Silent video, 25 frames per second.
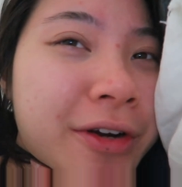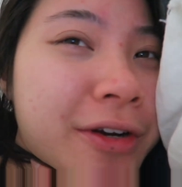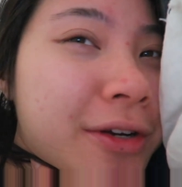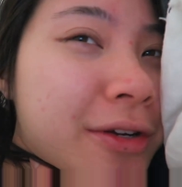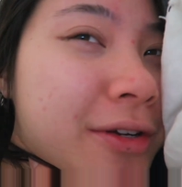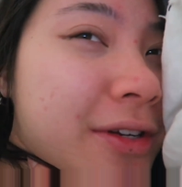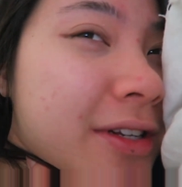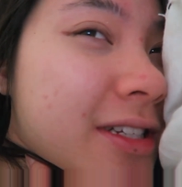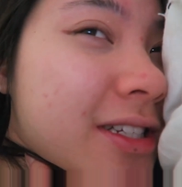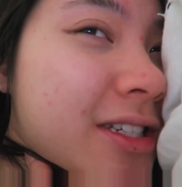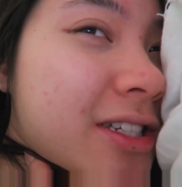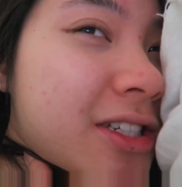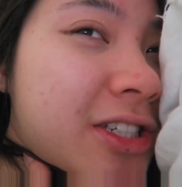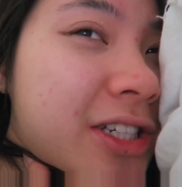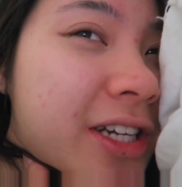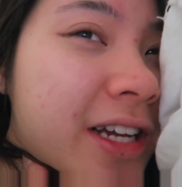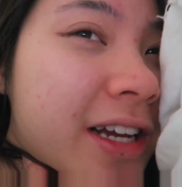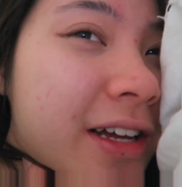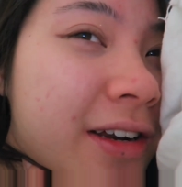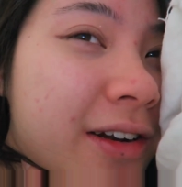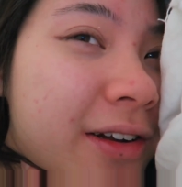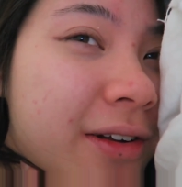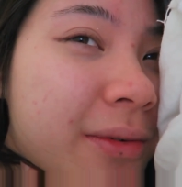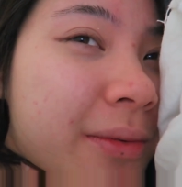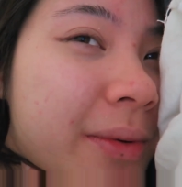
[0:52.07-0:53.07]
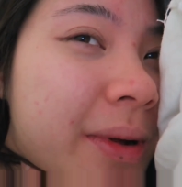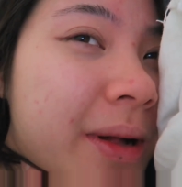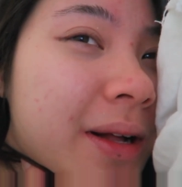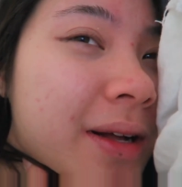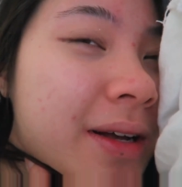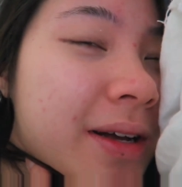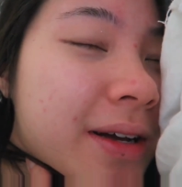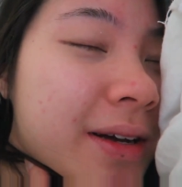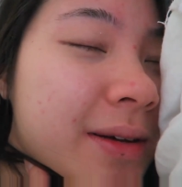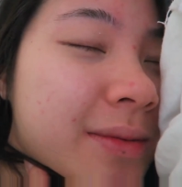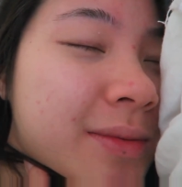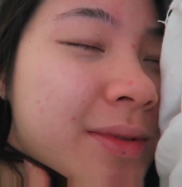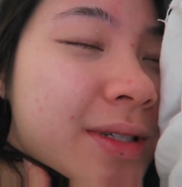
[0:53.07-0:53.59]
you're new to this channel,
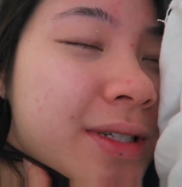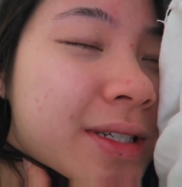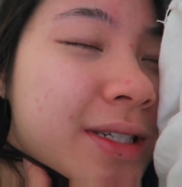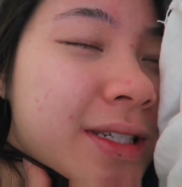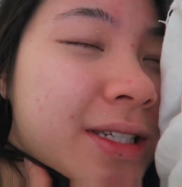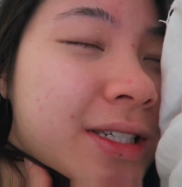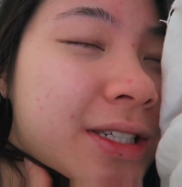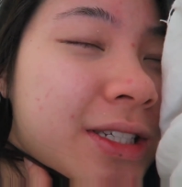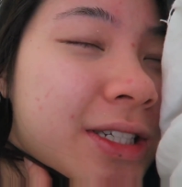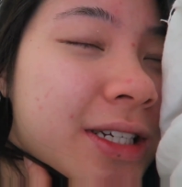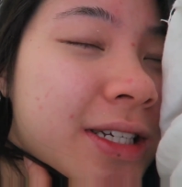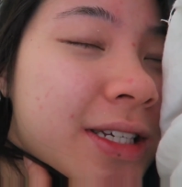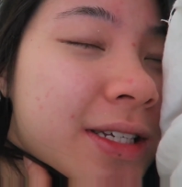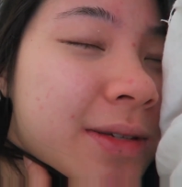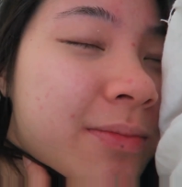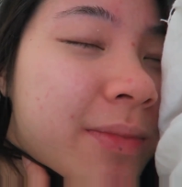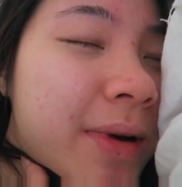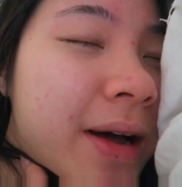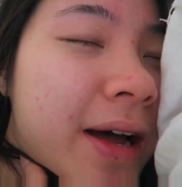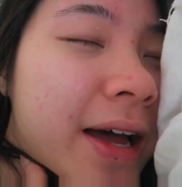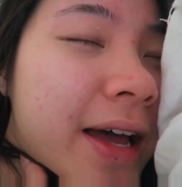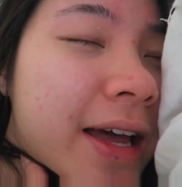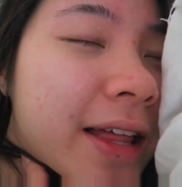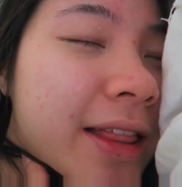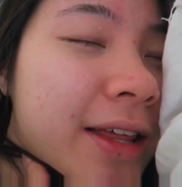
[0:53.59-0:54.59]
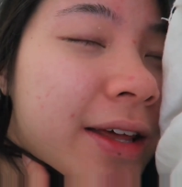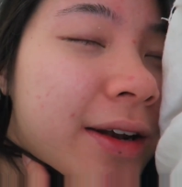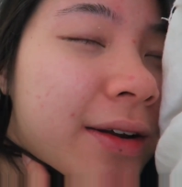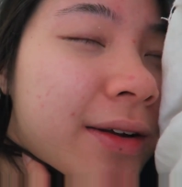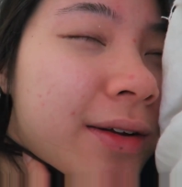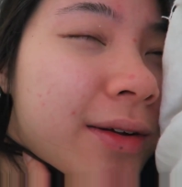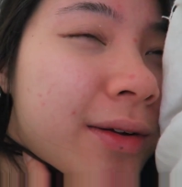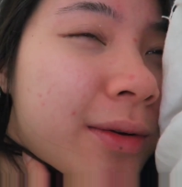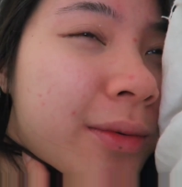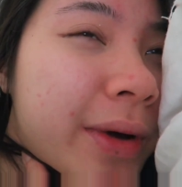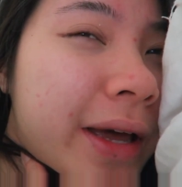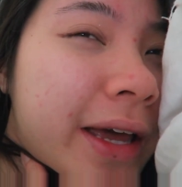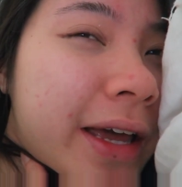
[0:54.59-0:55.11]
welcome. This is just my
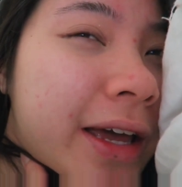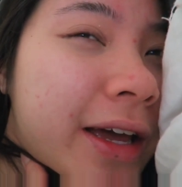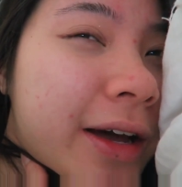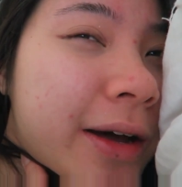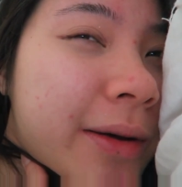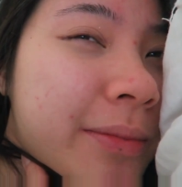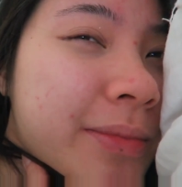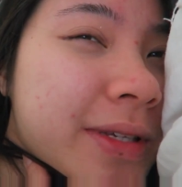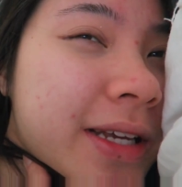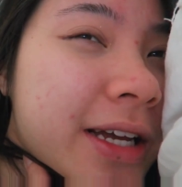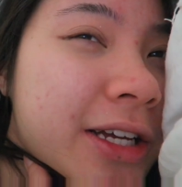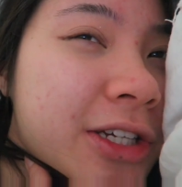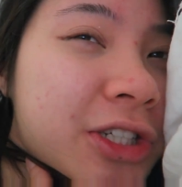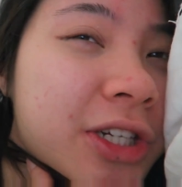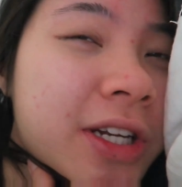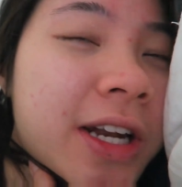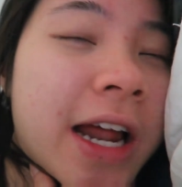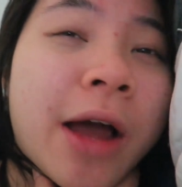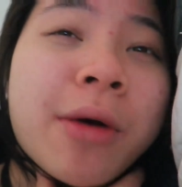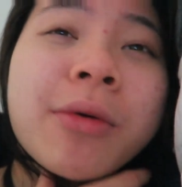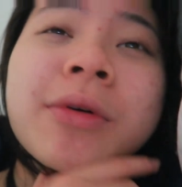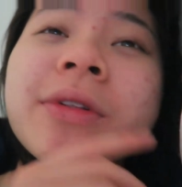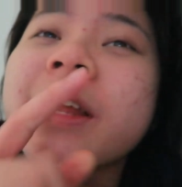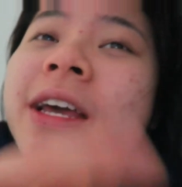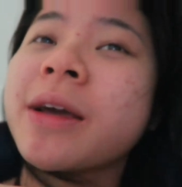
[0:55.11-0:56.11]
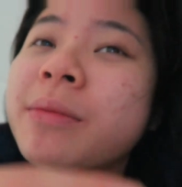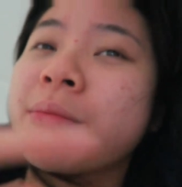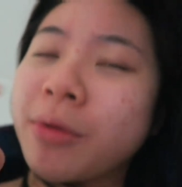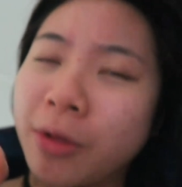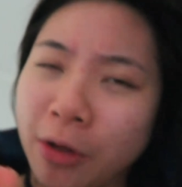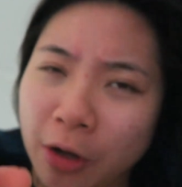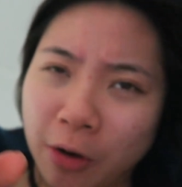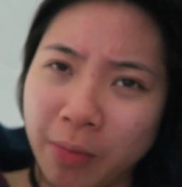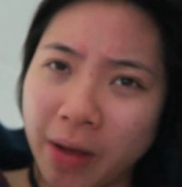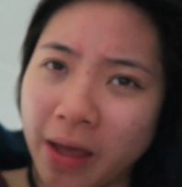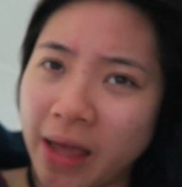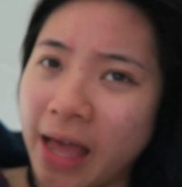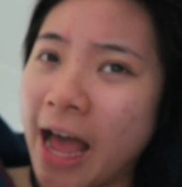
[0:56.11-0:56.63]
little wake up session. I will link
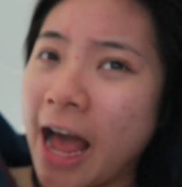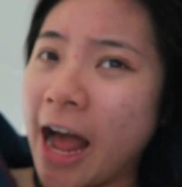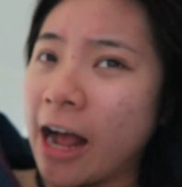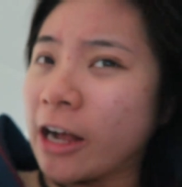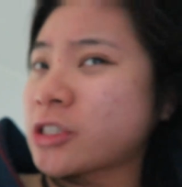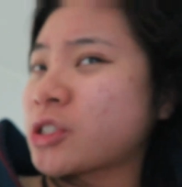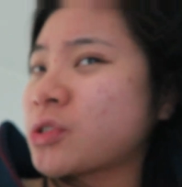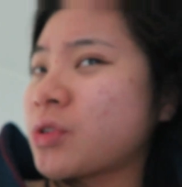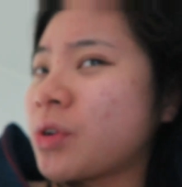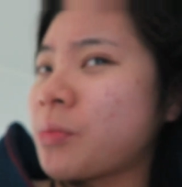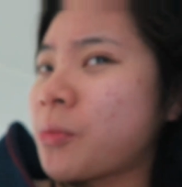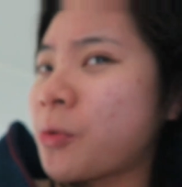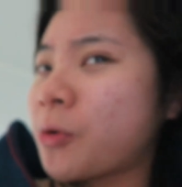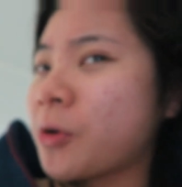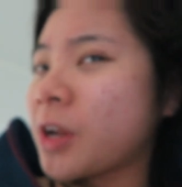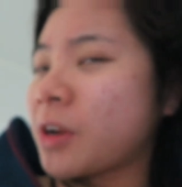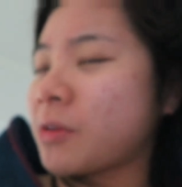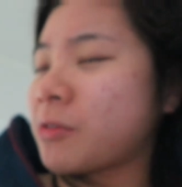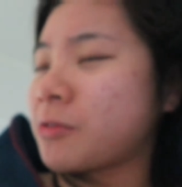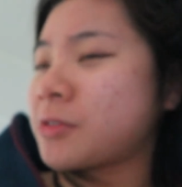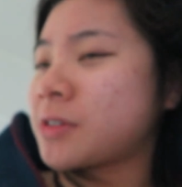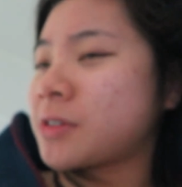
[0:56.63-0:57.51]
below my actual morning